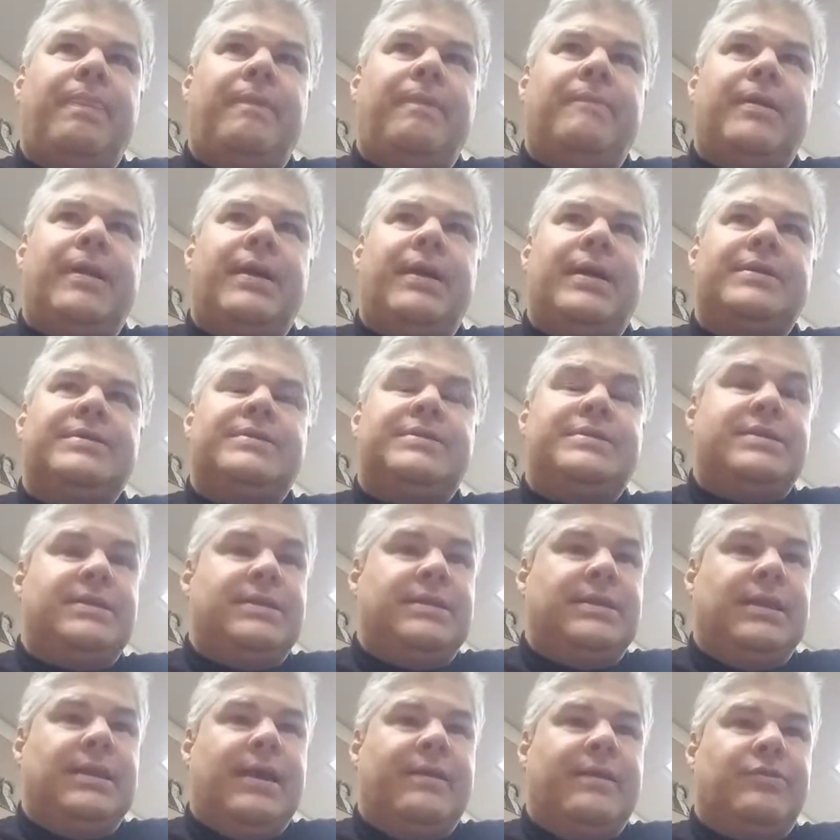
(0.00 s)
has
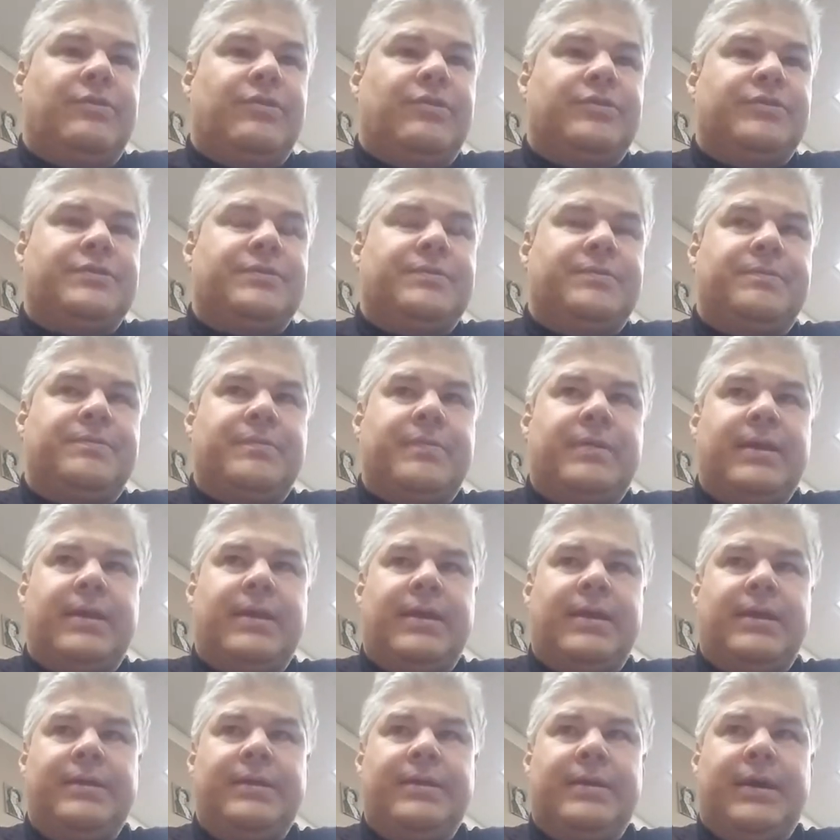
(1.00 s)
10 levels.
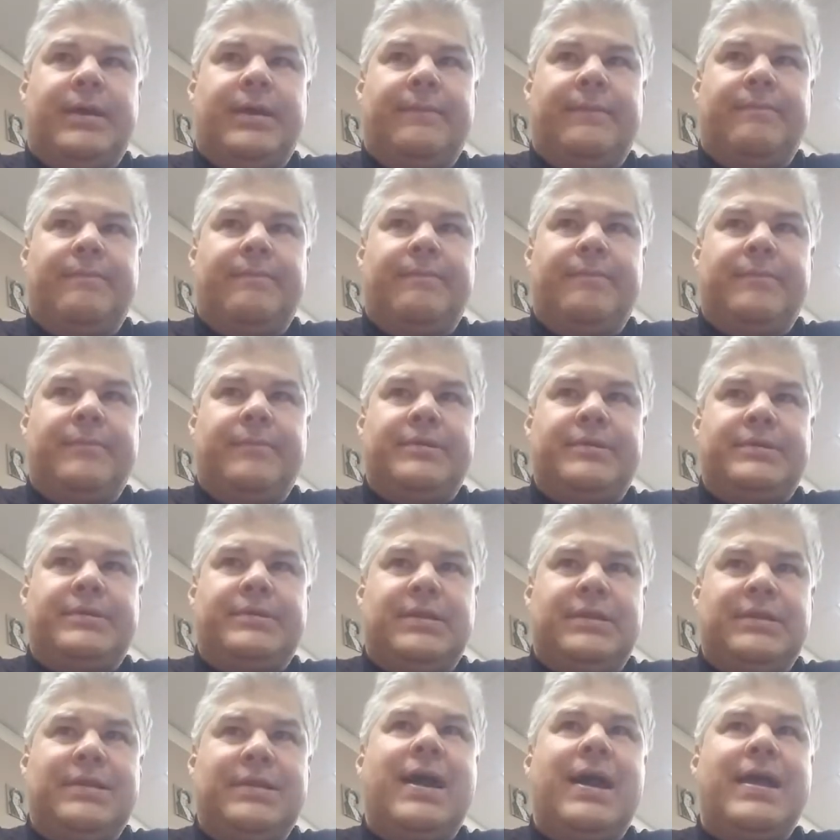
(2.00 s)
And
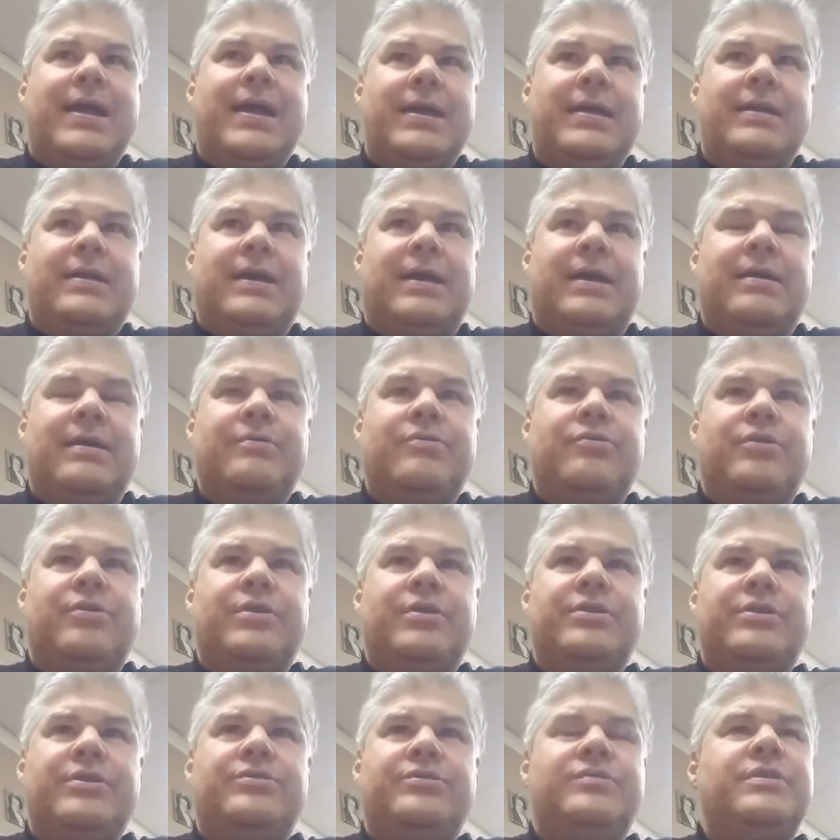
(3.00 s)
tonight I'm
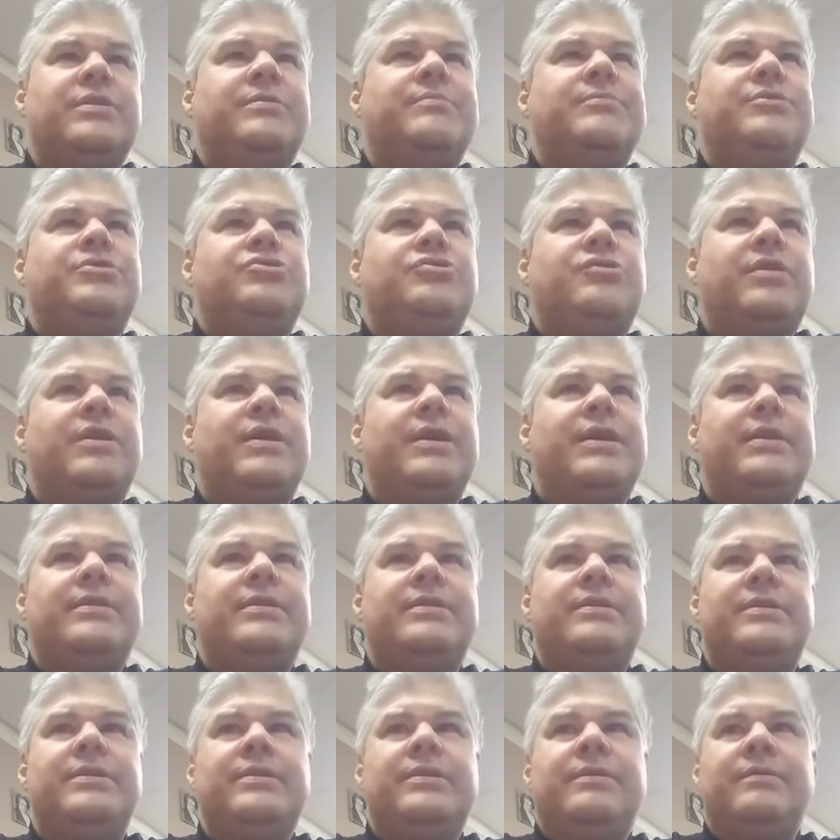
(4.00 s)
going to demonstrate,
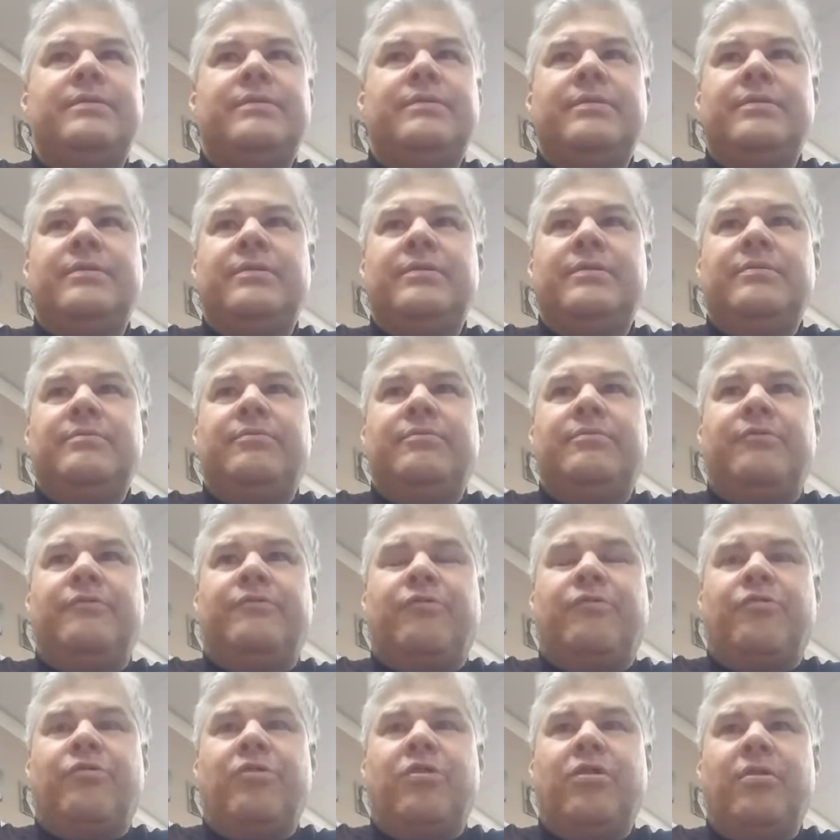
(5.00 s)

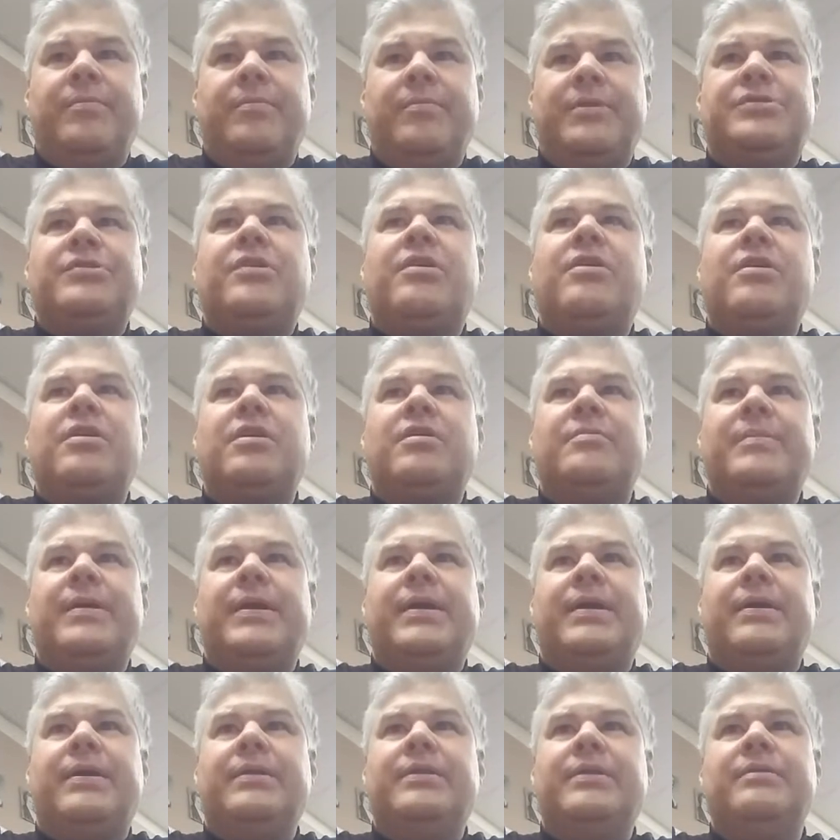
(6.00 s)
perform, and talk
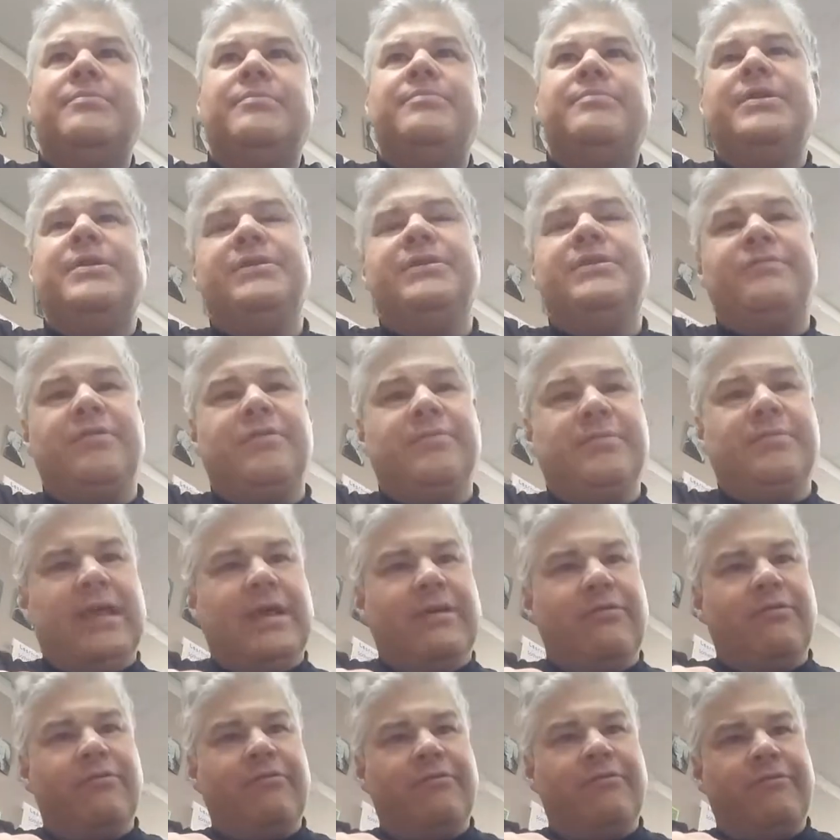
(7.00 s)
about a piece from
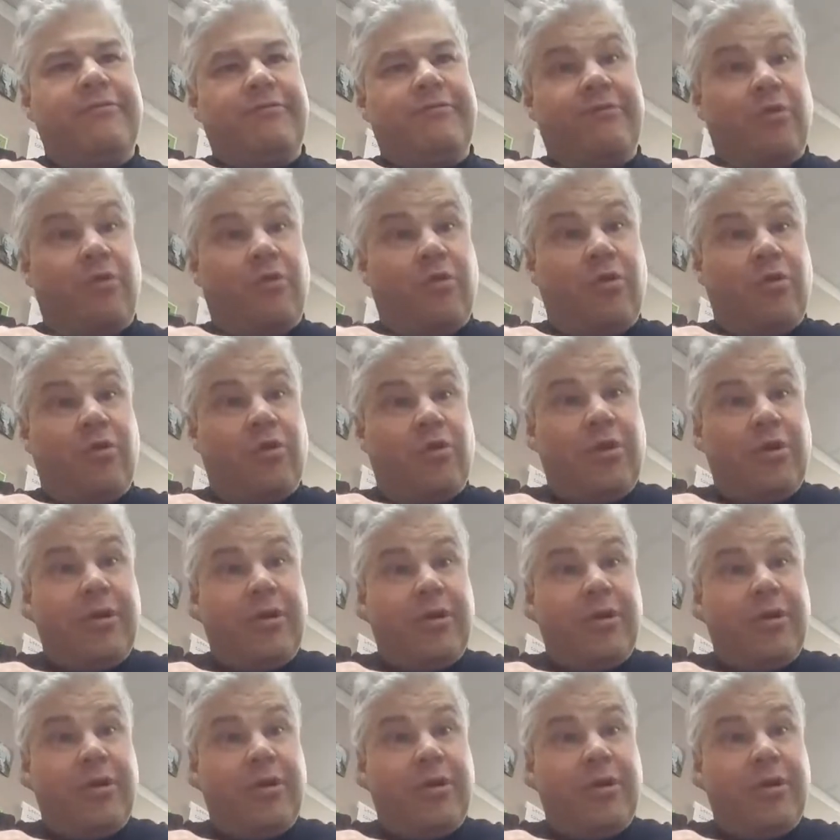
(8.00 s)
level 4.